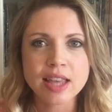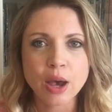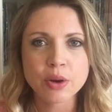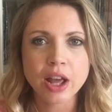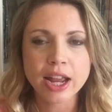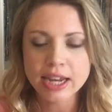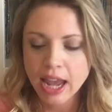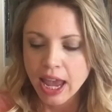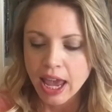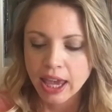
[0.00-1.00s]
out on
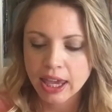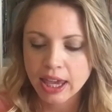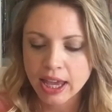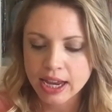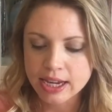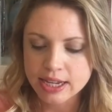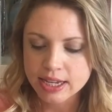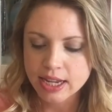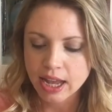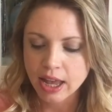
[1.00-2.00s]

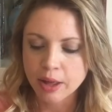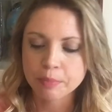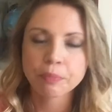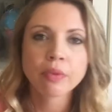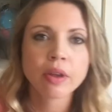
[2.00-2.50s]
and, um,